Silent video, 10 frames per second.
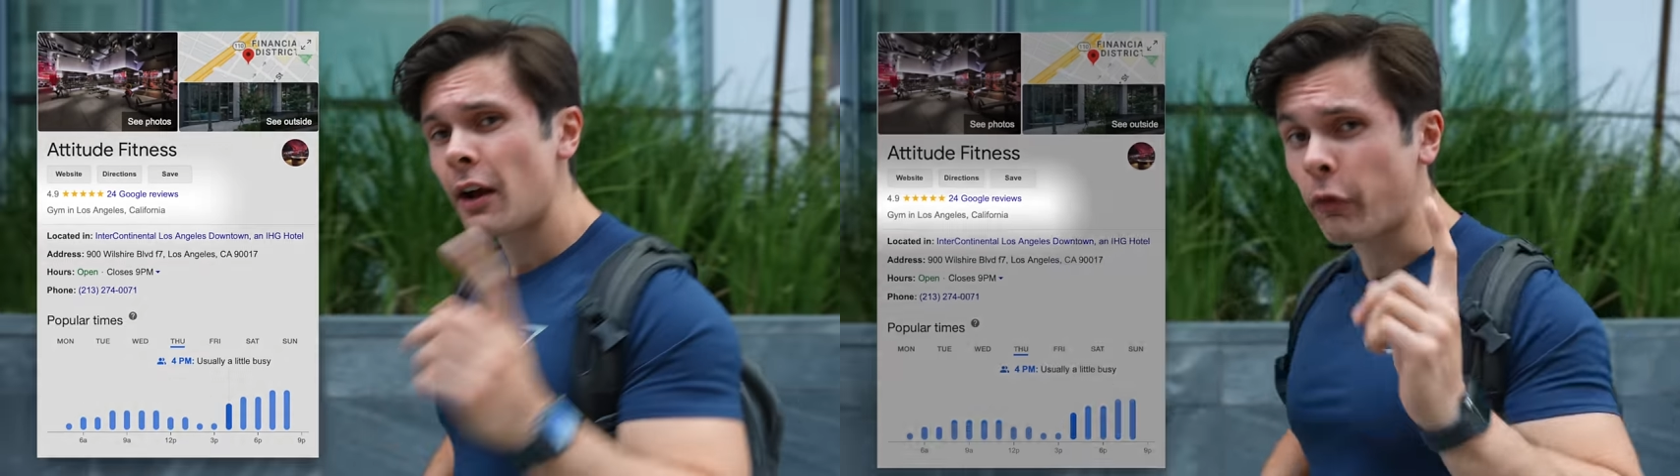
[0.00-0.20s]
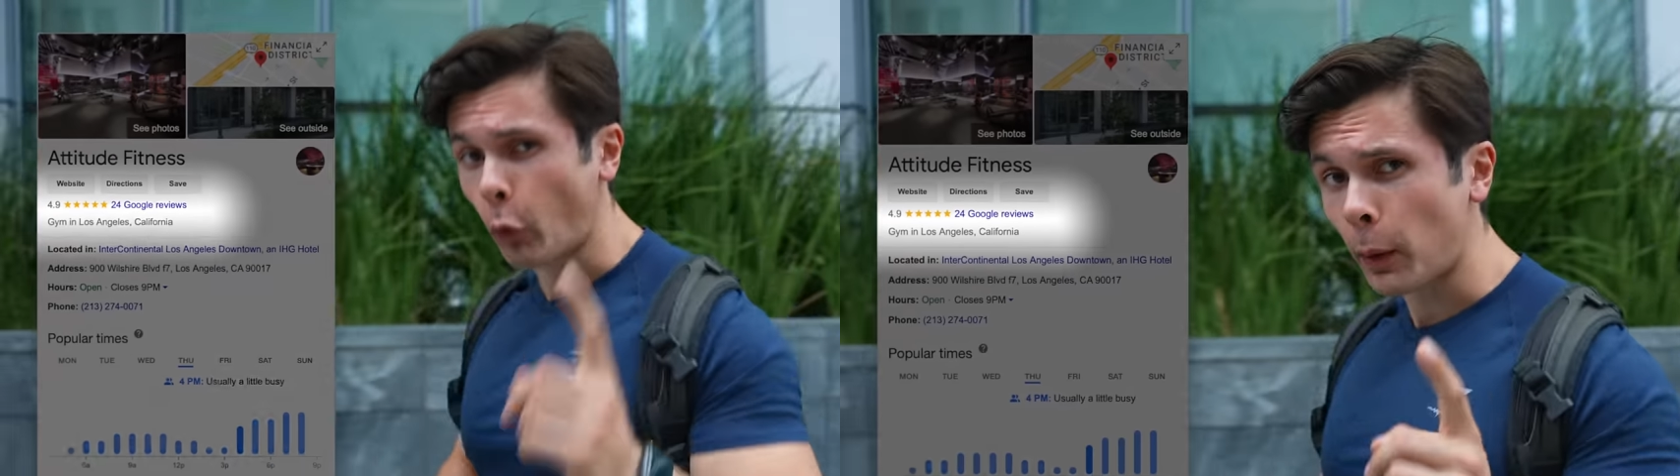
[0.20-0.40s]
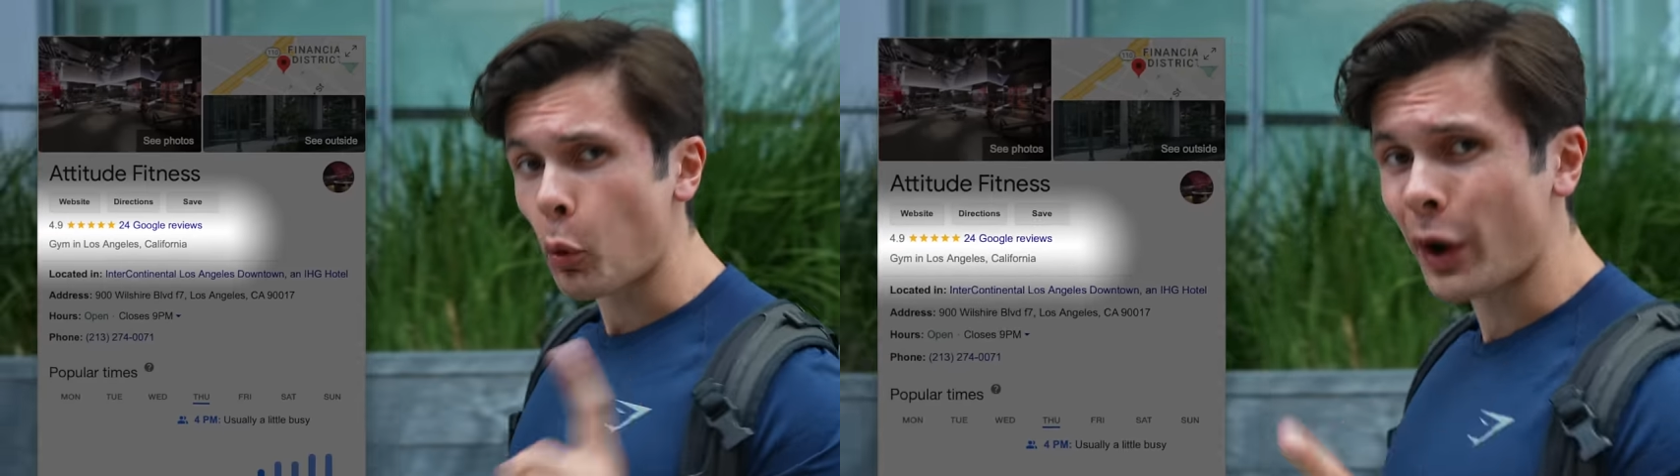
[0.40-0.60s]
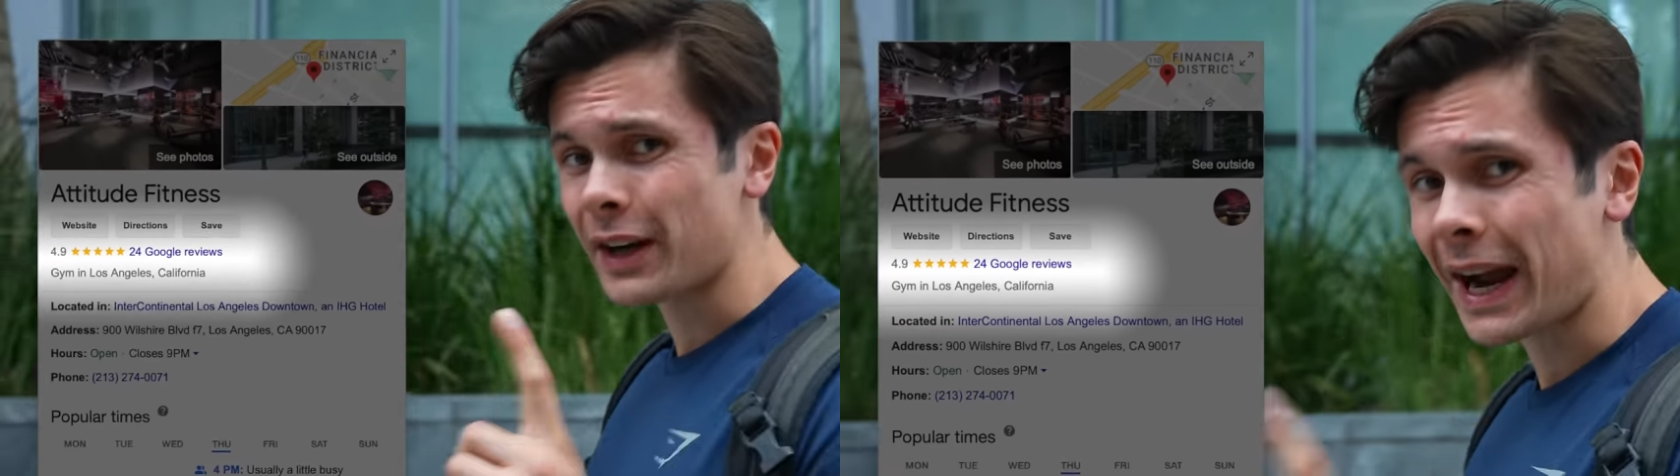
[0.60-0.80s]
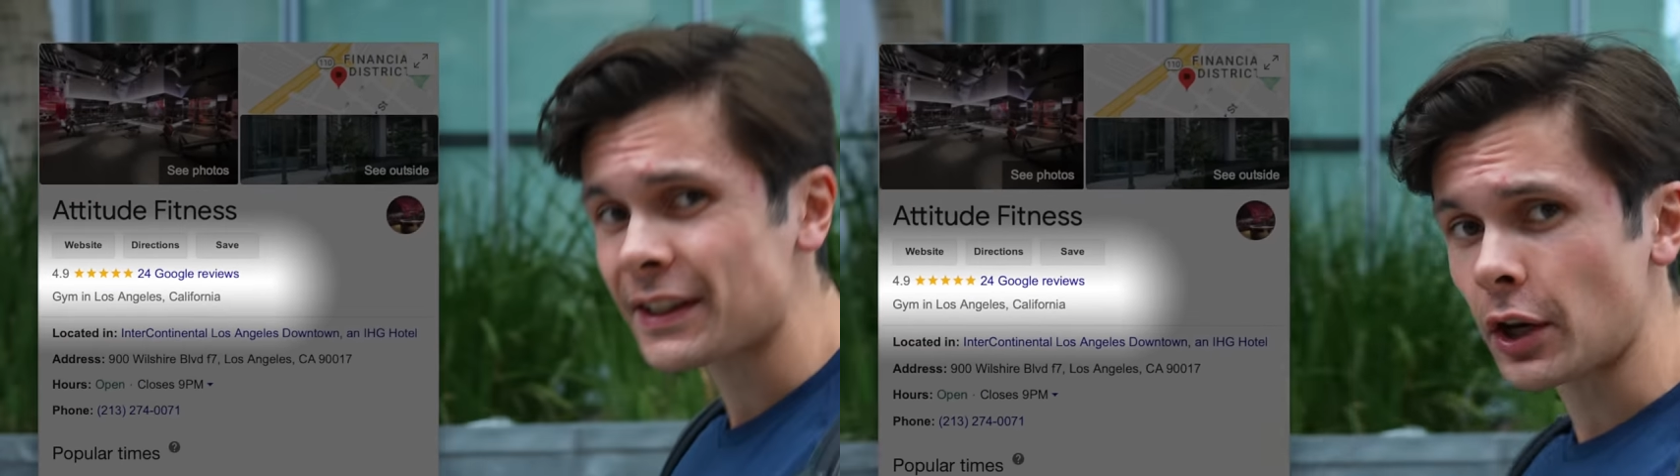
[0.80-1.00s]

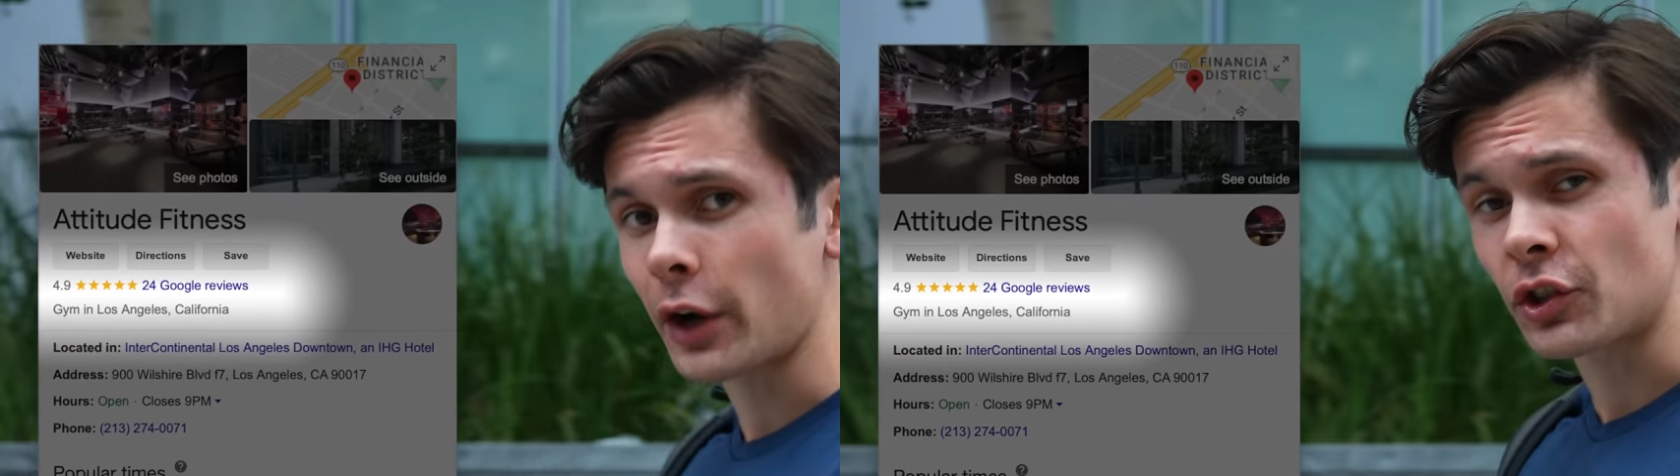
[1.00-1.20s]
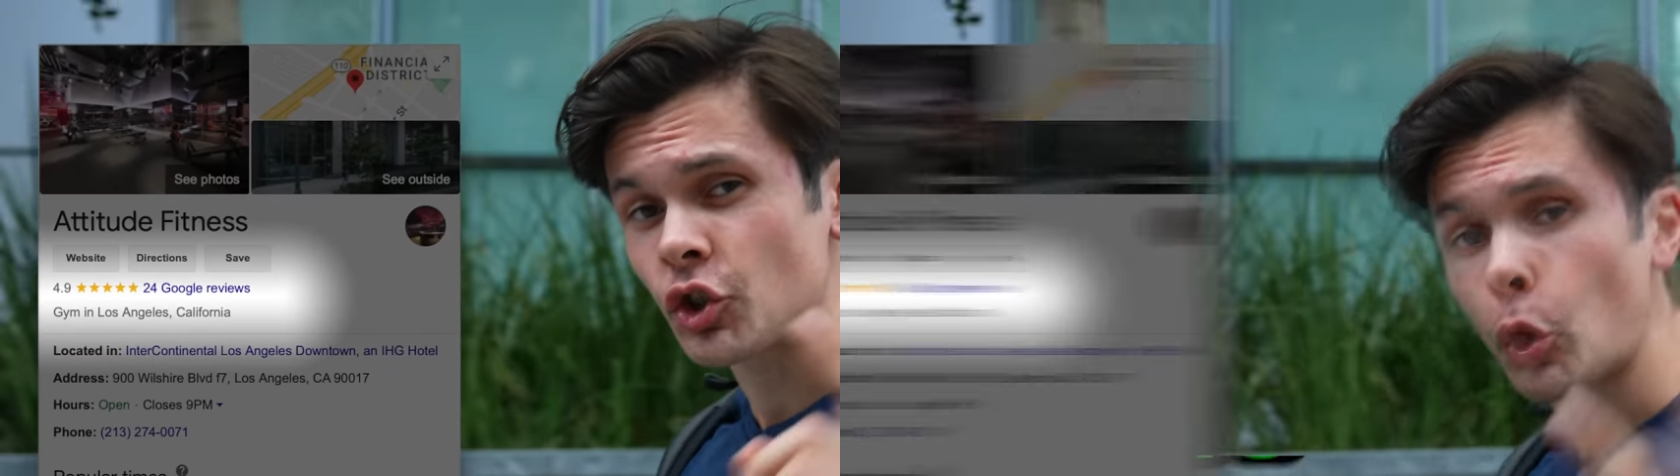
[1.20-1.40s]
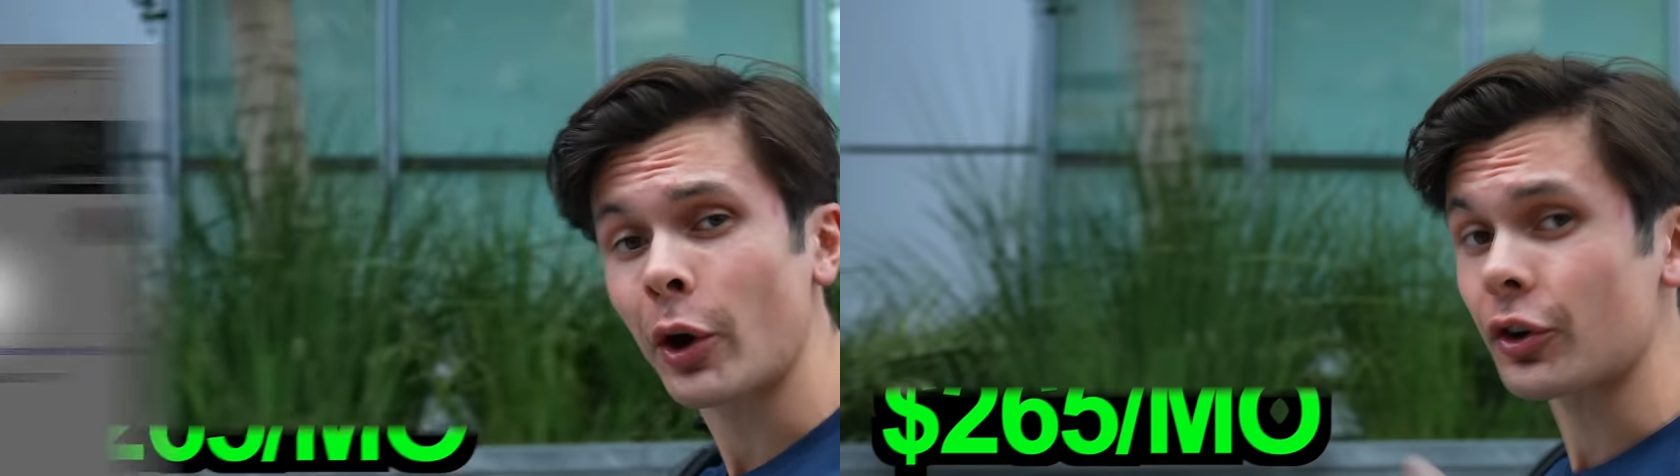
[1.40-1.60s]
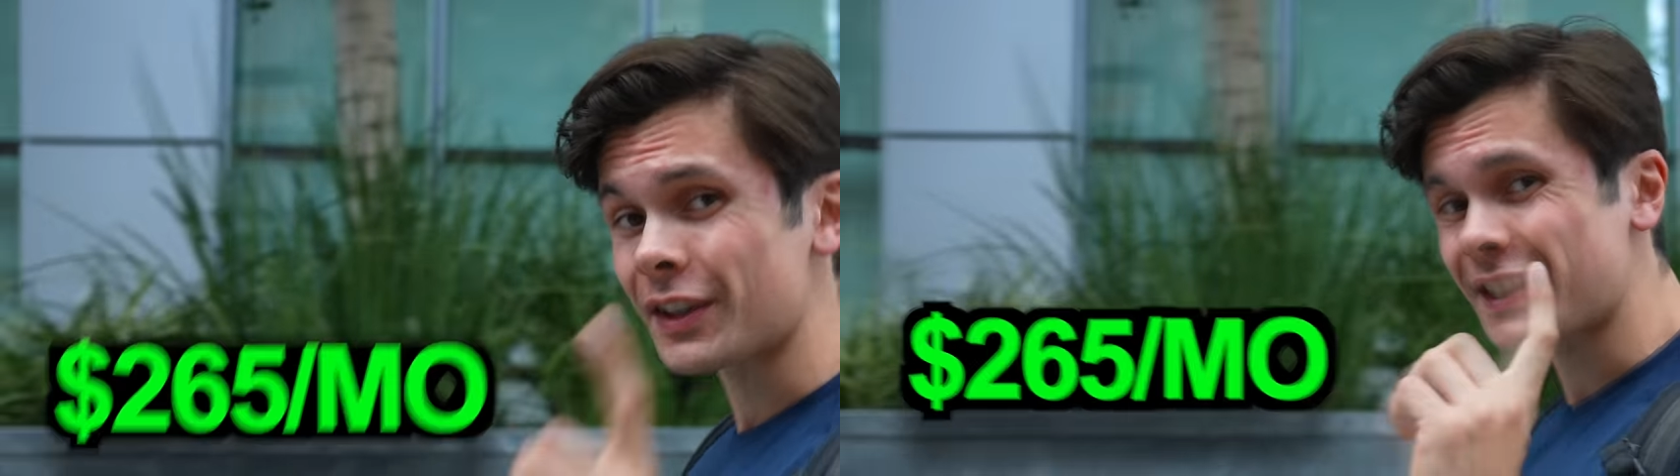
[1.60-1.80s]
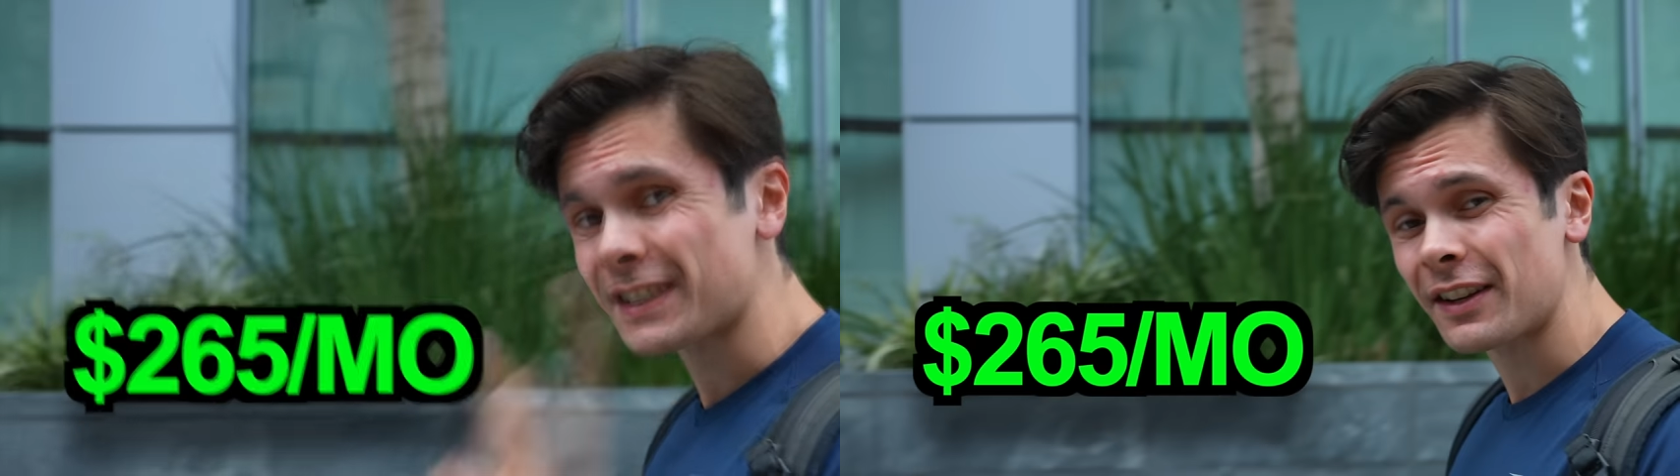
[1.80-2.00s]
4.9 stars and
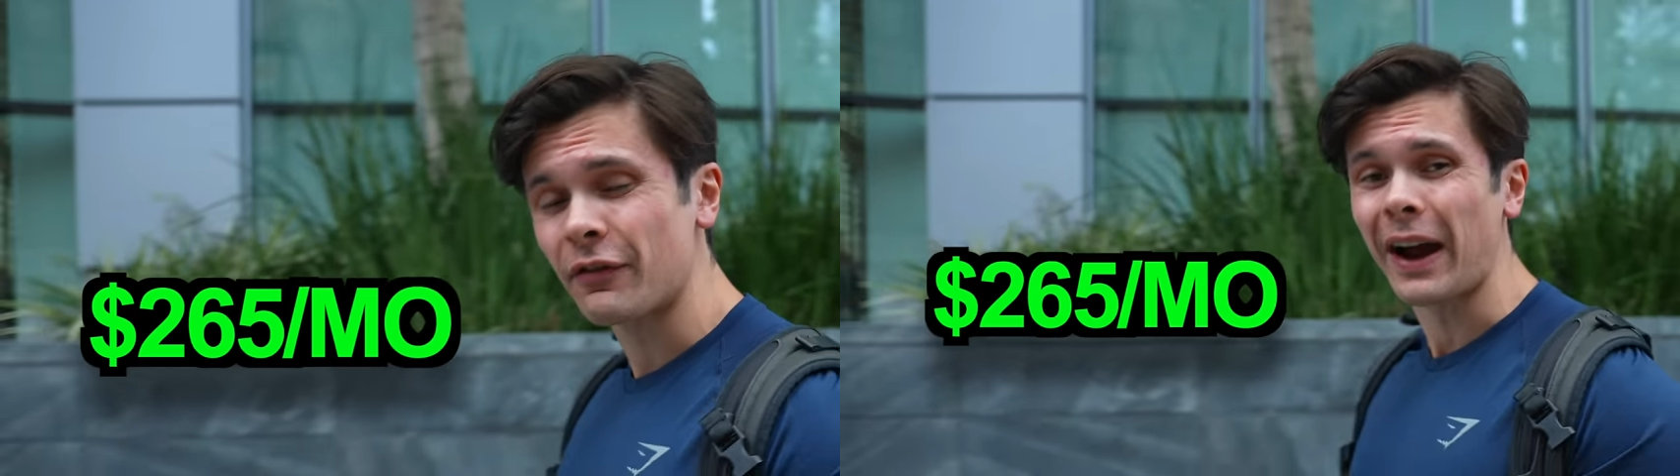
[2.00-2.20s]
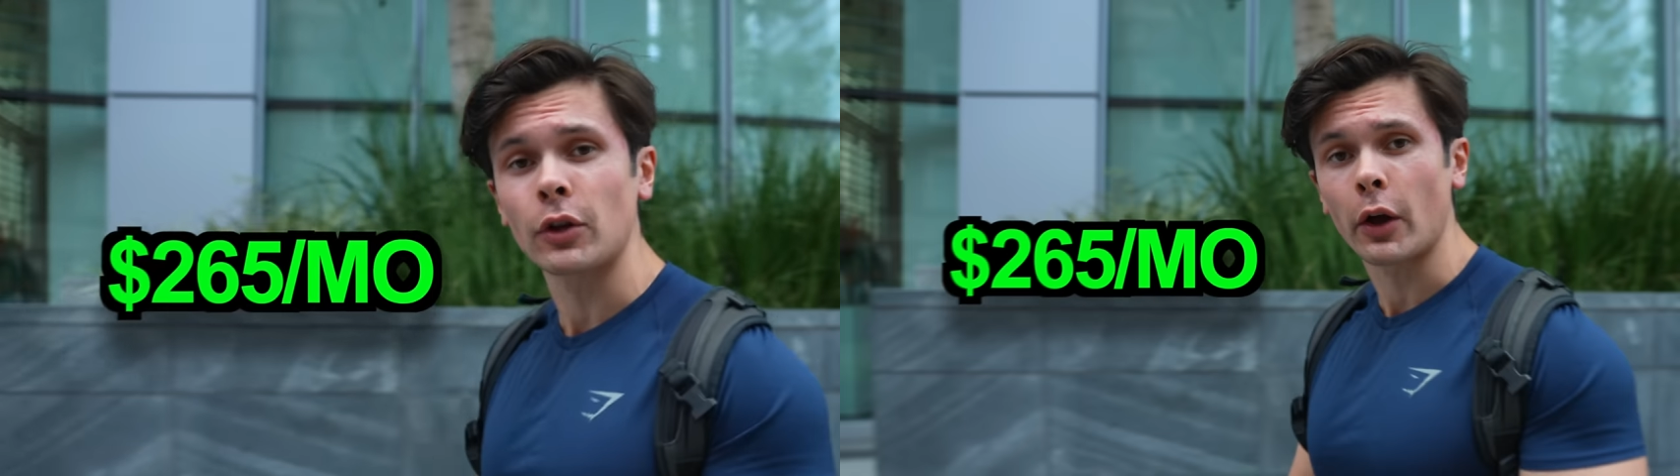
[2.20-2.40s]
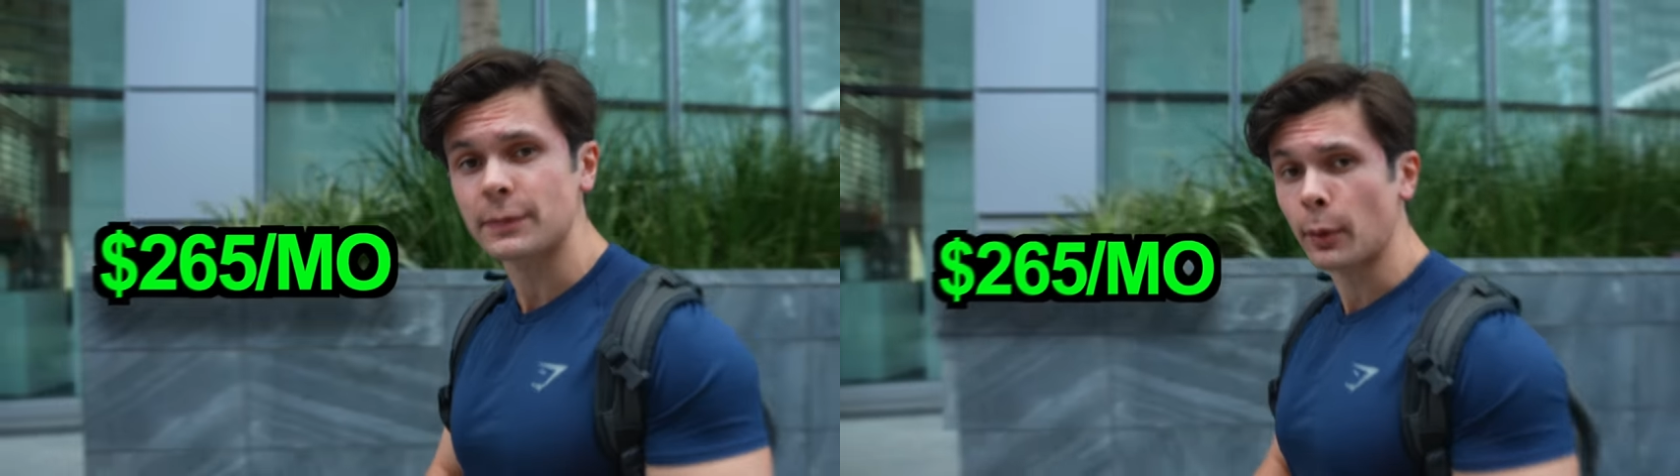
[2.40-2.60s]
$265